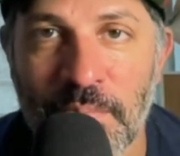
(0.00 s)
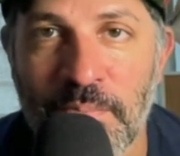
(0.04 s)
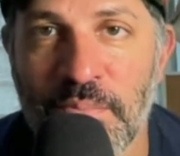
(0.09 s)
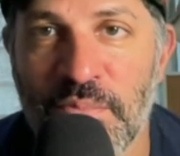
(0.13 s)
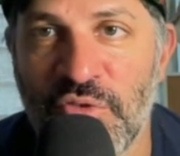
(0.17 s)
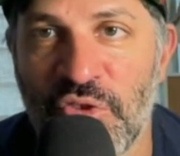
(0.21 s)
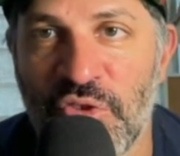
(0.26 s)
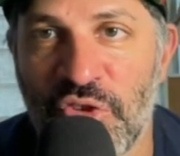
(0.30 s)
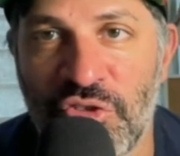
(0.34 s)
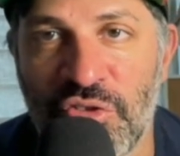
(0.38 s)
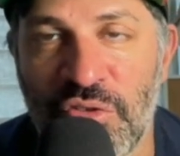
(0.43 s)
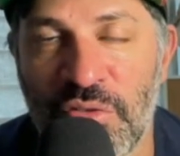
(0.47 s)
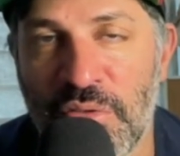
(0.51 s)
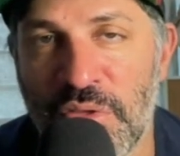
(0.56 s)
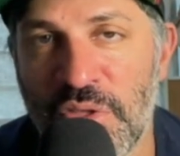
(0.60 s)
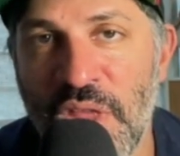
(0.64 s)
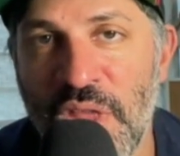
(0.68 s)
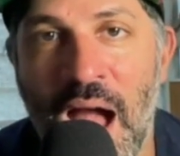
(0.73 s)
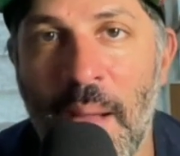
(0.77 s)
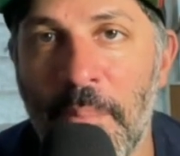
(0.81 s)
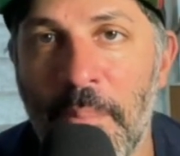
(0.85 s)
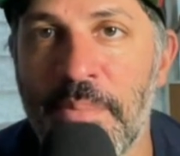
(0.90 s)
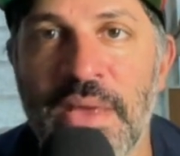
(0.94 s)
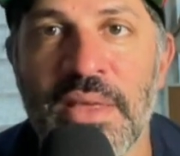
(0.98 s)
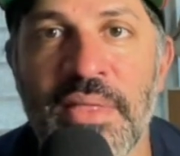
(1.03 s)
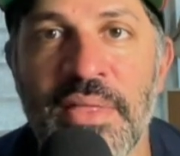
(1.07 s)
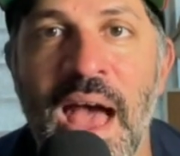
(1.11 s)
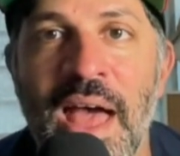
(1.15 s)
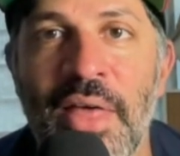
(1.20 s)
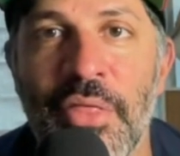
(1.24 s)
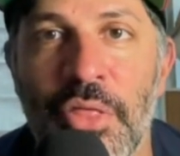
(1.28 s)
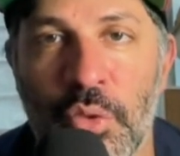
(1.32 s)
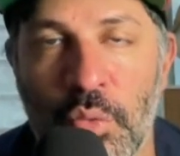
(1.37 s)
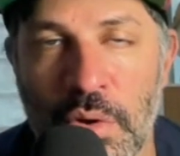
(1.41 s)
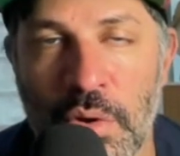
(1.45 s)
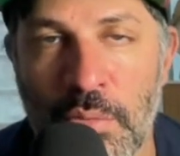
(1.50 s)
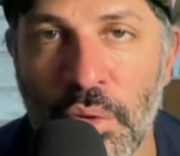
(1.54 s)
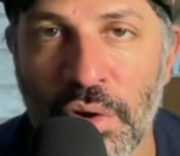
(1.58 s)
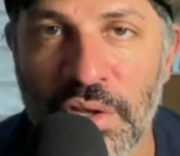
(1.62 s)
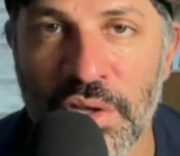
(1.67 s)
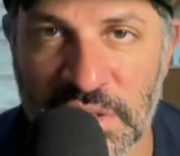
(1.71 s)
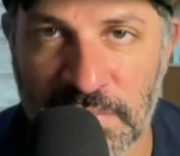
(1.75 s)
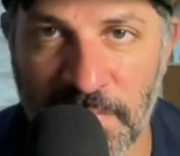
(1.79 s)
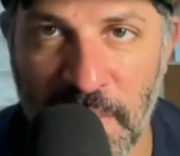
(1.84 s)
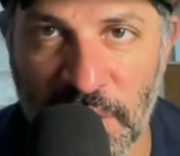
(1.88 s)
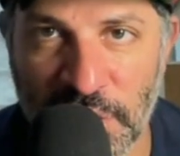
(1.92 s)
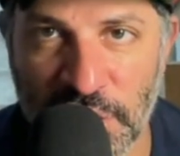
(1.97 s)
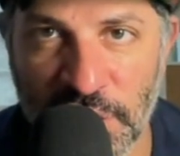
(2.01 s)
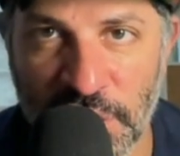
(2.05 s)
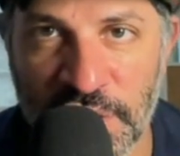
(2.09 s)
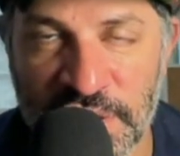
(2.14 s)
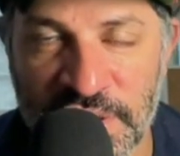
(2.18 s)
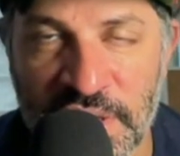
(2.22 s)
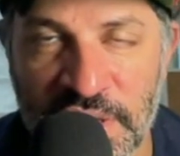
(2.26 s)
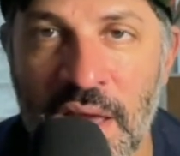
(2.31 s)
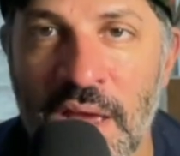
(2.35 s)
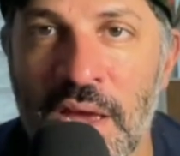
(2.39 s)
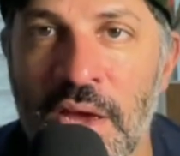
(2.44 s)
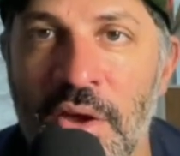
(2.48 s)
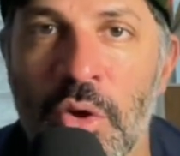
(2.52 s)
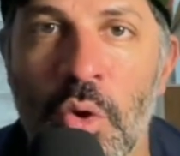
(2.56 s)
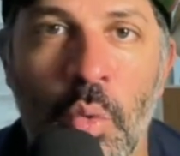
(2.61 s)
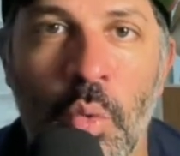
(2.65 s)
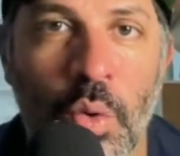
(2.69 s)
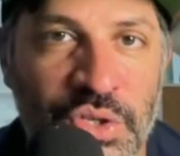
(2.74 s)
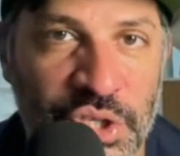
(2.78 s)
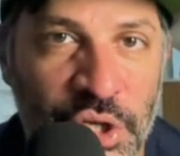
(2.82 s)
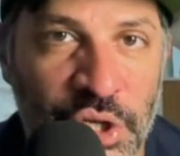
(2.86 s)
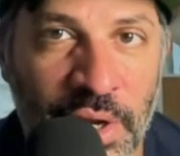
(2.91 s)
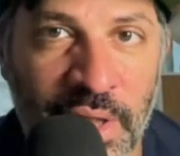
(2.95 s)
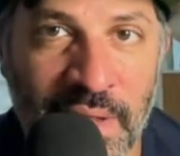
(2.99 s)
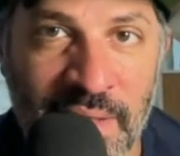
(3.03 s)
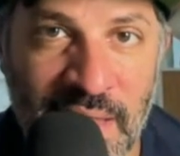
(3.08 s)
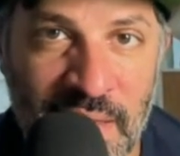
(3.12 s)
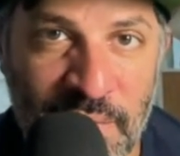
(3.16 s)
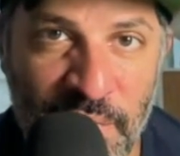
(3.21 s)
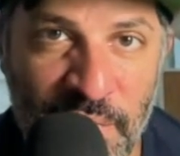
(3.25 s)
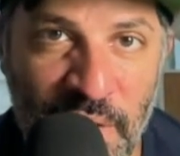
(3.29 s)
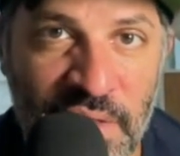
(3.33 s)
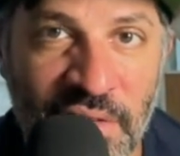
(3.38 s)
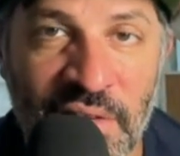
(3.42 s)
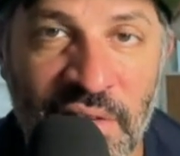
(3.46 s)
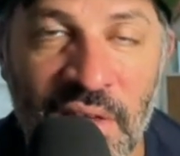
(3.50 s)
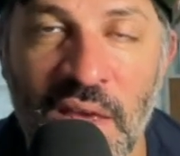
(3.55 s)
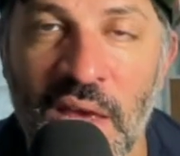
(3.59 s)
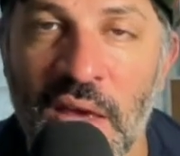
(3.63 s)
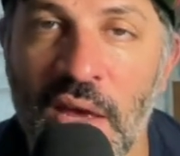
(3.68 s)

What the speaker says: just not be that three-point specialist who wasn't good at defense.